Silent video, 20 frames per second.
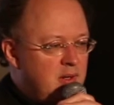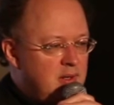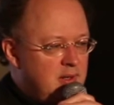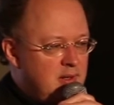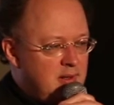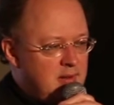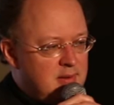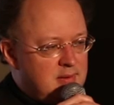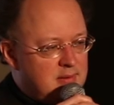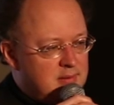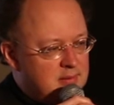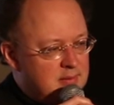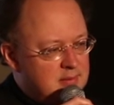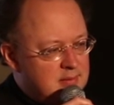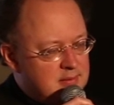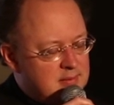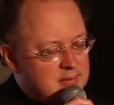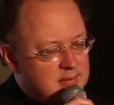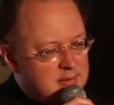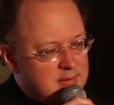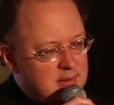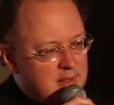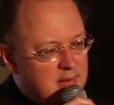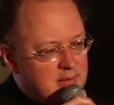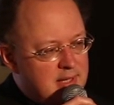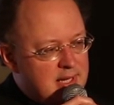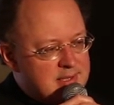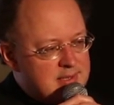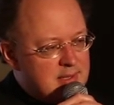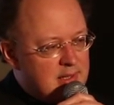
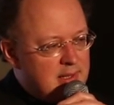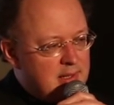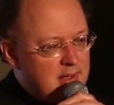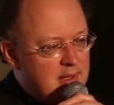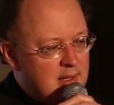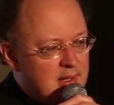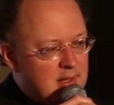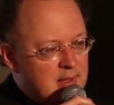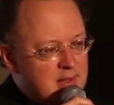on gasoline.